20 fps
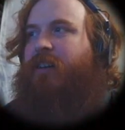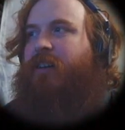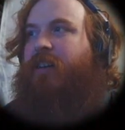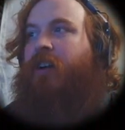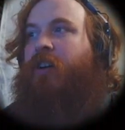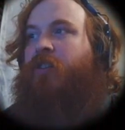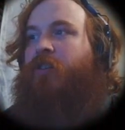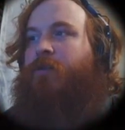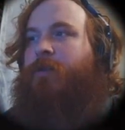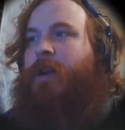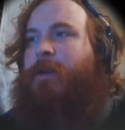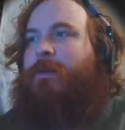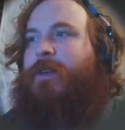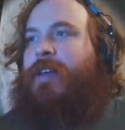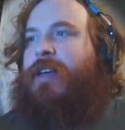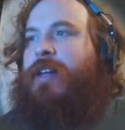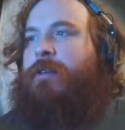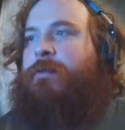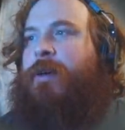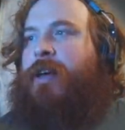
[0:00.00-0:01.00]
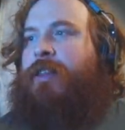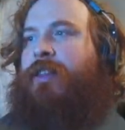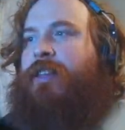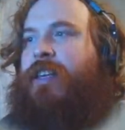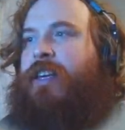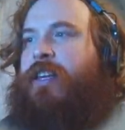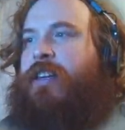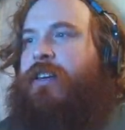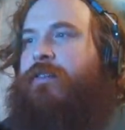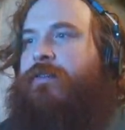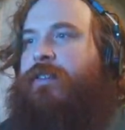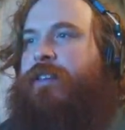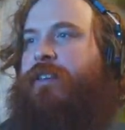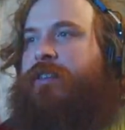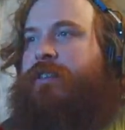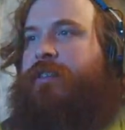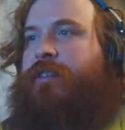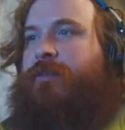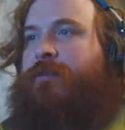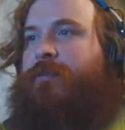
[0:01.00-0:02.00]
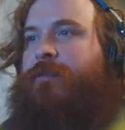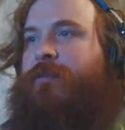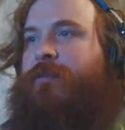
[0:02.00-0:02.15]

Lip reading: Oh, we might be at about the end of this